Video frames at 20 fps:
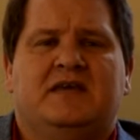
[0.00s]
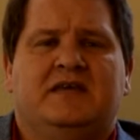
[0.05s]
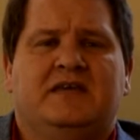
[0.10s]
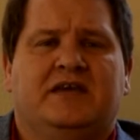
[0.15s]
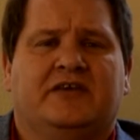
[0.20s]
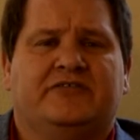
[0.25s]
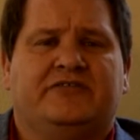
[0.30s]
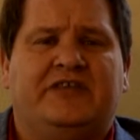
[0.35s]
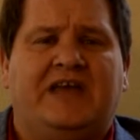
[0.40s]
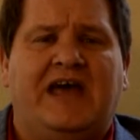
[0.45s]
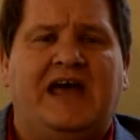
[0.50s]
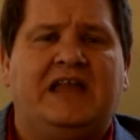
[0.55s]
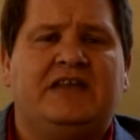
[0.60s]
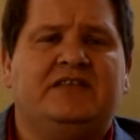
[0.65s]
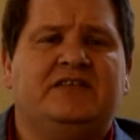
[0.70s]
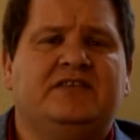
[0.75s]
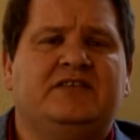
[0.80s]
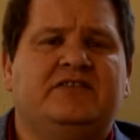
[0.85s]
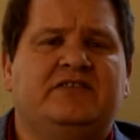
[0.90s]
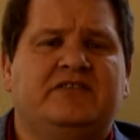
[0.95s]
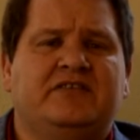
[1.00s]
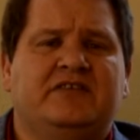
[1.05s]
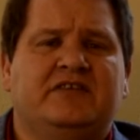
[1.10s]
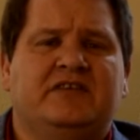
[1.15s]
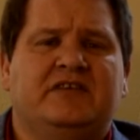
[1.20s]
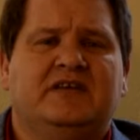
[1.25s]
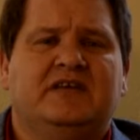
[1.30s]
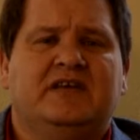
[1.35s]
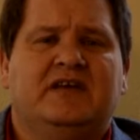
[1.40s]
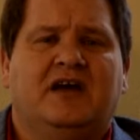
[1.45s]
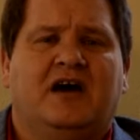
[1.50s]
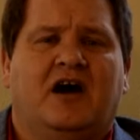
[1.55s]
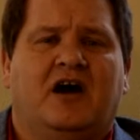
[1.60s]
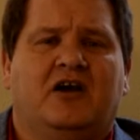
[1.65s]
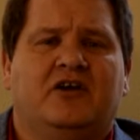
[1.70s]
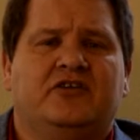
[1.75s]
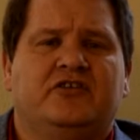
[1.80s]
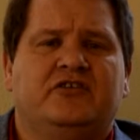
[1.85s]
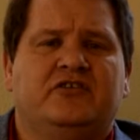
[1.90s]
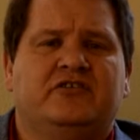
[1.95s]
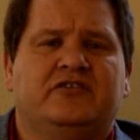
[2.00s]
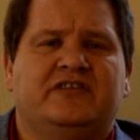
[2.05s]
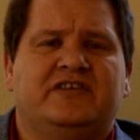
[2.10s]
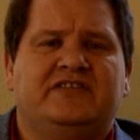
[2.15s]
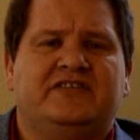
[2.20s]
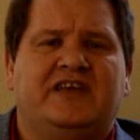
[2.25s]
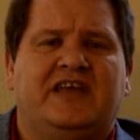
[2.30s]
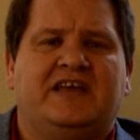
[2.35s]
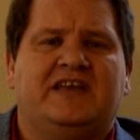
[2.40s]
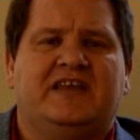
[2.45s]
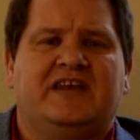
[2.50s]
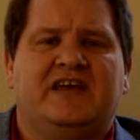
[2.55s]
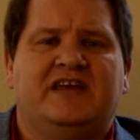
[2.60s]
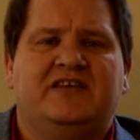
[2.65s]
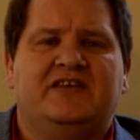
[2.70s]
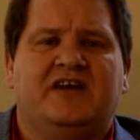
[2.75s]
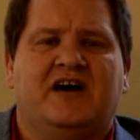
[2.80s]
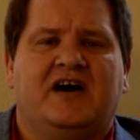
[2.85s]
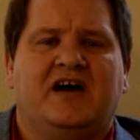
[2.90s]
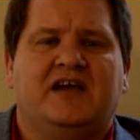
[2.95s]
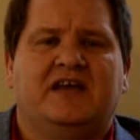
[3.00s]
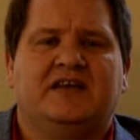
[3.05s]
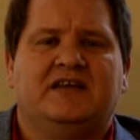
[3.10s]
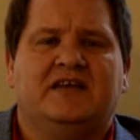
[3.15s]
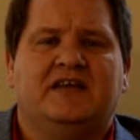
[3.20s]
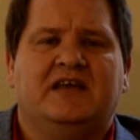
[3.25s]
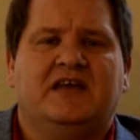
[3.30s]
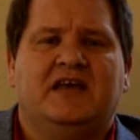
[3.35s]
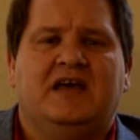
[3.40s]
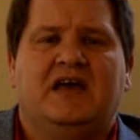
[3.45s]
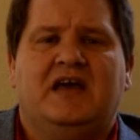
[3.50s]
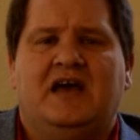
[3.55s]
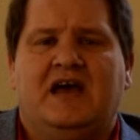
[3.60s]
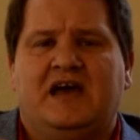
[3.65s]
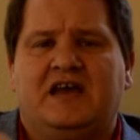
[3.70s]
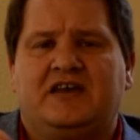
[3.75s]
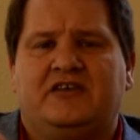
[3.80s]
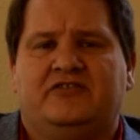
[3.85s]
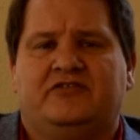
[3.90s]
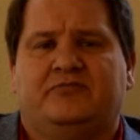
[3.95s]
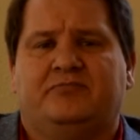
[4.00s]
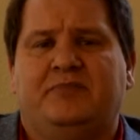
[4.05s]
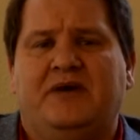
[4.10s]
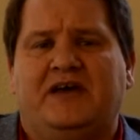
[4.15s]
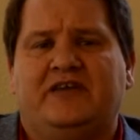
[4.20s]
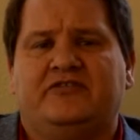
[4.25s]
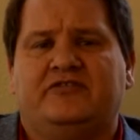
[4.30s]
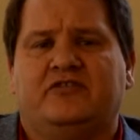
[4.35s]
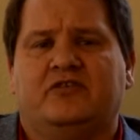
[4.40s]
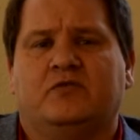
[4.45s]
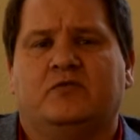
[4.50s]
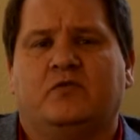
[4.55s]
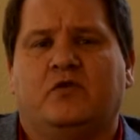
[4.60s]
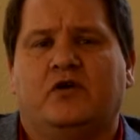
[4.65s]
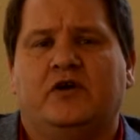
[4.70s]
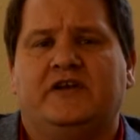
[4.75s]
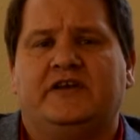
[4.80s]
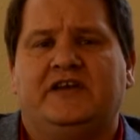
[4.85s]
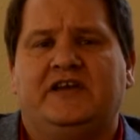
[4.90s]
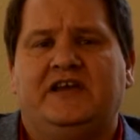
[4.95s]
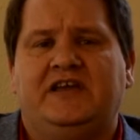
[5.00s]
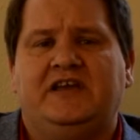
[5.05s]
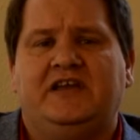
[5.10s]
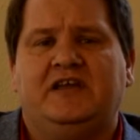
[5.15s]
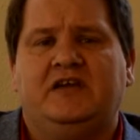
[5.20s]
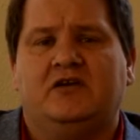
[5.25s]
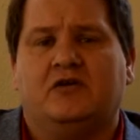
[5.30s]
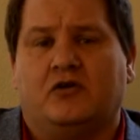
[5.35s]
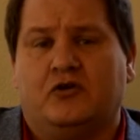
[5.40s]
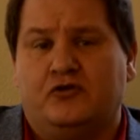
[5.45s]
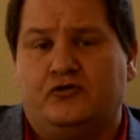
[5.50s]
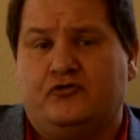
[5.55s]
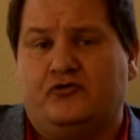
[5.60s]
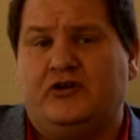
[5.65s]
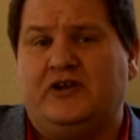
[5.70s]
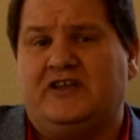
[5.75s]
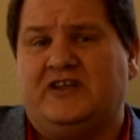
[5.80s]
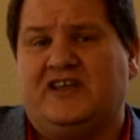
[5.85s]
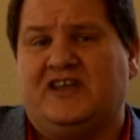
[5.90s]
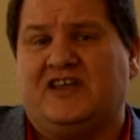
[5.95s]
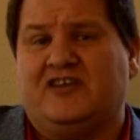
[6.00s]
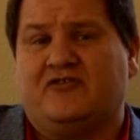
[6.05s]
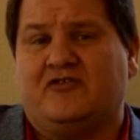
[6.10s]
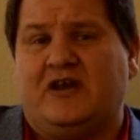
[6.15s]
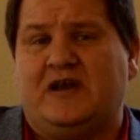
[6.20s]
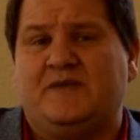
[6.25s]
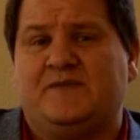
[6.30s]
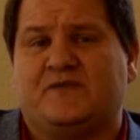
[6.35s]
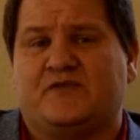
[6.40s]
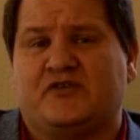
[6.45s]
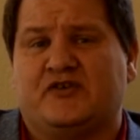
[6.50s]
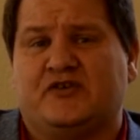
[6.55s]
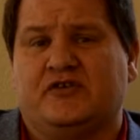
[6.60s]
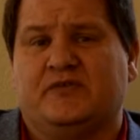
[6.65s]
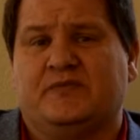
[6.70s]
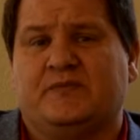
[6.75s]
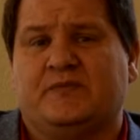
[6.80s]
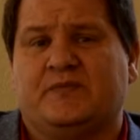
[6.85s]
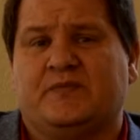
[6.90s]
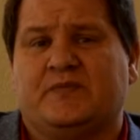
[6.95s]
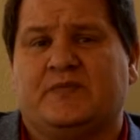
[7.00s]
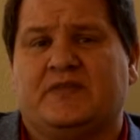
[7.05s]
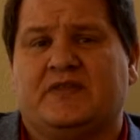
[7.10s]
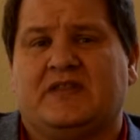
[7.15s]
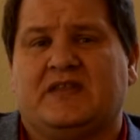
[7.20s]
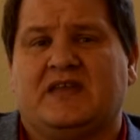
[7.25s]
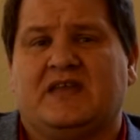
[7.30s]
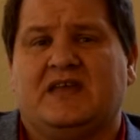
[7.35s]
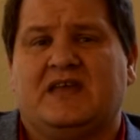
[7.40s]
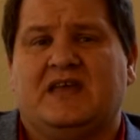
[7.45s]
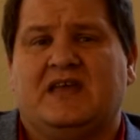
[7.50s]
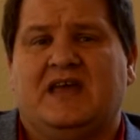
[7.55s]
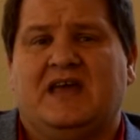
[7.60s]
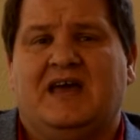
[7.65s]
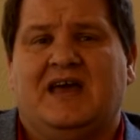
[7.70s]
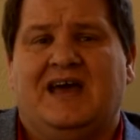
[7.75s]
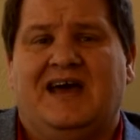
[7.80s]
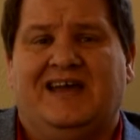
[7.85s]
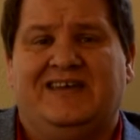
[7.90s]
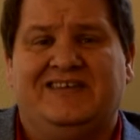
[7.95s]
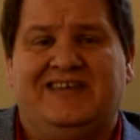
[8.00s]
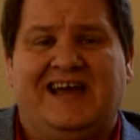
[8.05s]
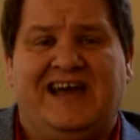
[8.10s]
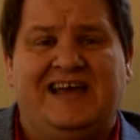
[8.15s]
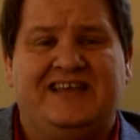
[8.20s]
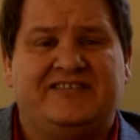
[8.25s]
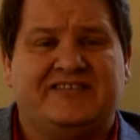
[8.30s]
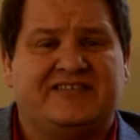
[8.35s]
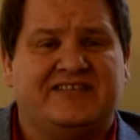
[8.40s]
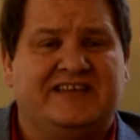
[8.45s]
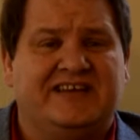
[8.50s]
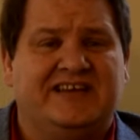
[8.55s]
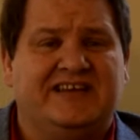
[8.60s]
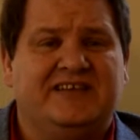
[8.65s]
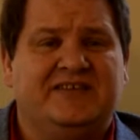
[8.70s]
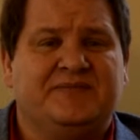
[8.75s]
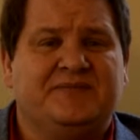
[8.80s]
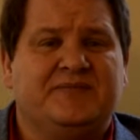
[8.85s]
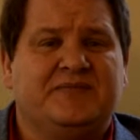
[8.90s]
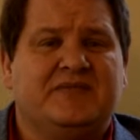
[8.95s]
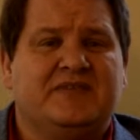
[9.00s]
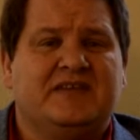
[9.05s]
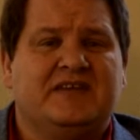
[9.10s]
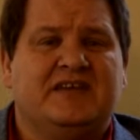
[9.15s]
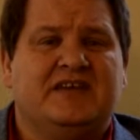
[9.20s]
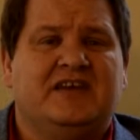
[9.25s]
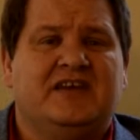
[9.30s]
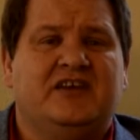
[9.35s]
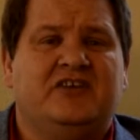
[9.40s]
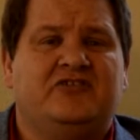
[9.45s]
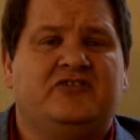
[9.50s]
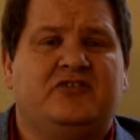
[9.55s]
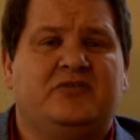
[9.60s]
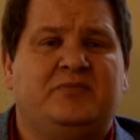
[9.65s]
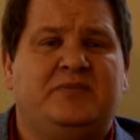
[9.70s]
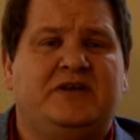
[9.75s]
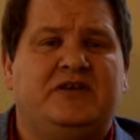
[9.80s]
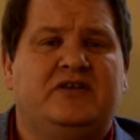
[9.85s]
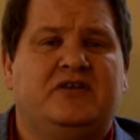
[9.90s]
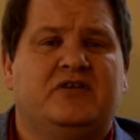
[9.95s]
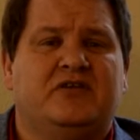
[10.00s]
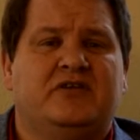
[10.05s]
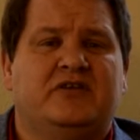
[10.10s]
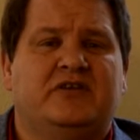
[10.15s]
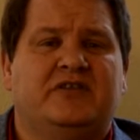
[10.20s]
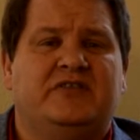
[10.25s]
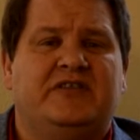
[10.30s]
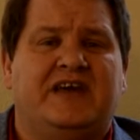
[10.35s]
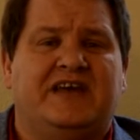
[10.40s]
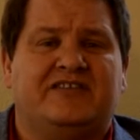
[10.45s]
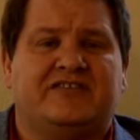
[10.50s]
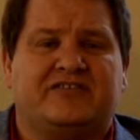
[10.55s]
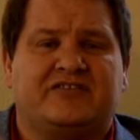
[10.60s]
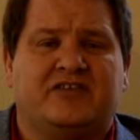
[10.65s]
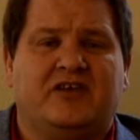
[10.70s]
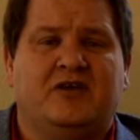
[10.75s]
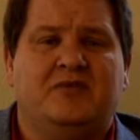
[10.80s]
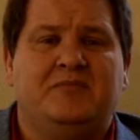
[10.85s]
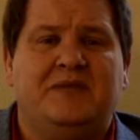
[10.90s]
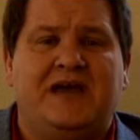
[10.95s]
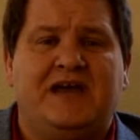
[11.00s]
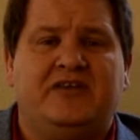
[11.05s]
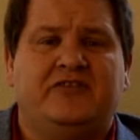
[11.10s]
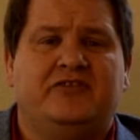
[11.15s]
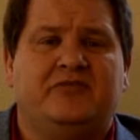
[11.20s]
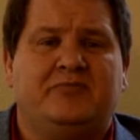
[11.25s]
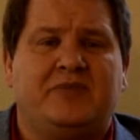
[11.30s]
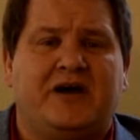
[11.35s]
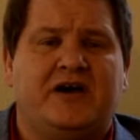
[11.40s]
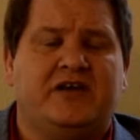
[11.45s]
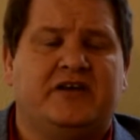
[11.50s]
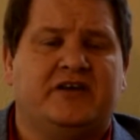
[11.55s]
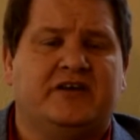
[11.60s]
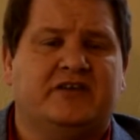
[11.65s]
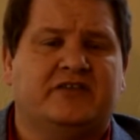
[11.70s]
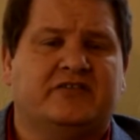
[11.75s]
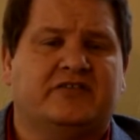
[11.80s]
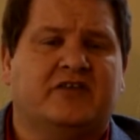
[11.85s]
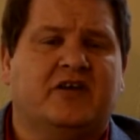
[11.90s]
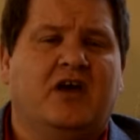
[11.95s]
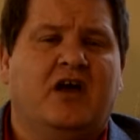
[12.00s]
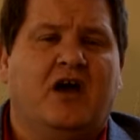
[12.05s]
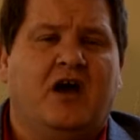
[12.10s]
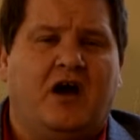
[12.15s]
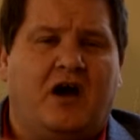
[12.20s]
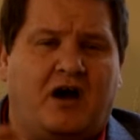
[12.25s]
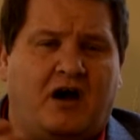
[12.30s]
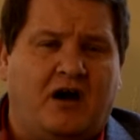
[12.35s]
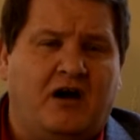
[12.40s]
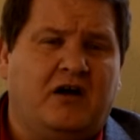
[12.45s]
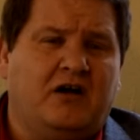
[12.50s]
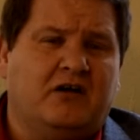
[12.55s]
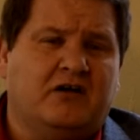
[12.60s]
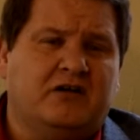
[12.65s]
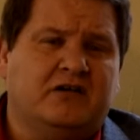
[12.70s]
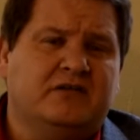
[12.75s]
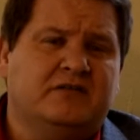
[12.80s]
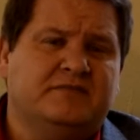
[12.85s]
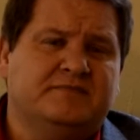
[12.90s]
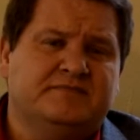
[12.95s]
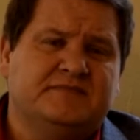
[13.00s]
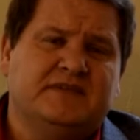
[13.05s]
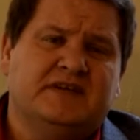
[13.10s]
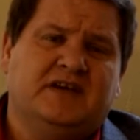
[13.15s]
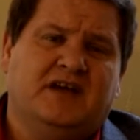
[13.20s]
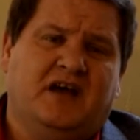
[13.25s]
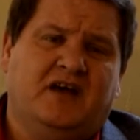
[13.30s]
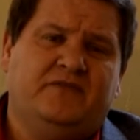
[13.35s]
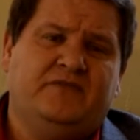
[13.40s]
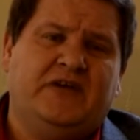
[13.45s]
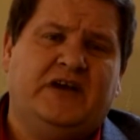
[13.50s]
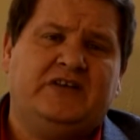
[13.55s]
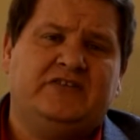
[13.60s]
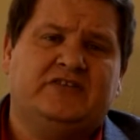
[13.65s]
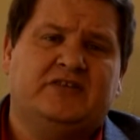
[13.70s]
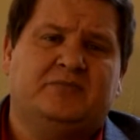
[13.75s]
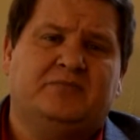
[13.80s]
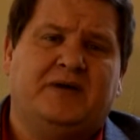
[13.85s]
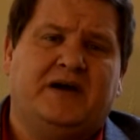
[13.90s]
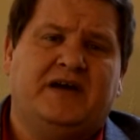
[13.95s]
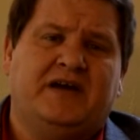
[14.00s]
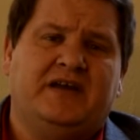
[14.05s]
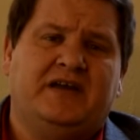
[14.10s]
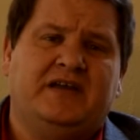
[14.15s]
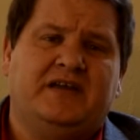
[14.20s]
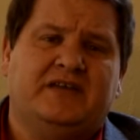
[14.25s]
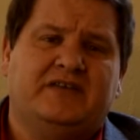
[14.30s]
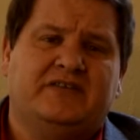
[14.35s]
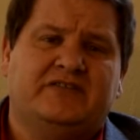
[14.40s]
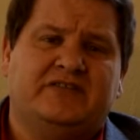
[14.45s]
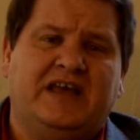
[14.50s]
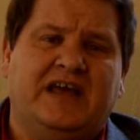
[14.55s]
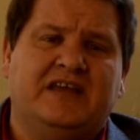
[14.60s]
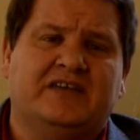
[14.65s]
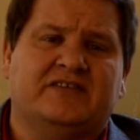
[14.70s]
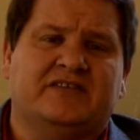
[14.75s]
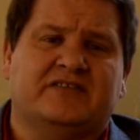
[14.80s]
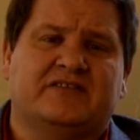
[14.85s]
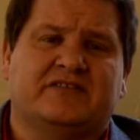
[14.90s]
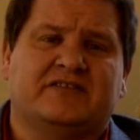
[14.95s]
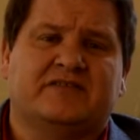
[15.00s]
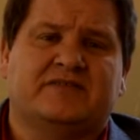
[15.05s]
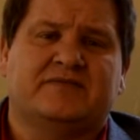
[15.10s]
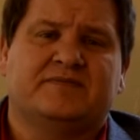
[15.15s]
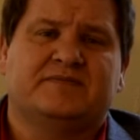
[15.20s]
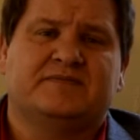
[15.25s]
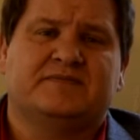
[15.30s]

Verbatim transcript: Now, statins are usually taken at night, and it's best to avoid eating or drinking grapefruit. And lastly, it should be noted that some antibiotics are affected by statins.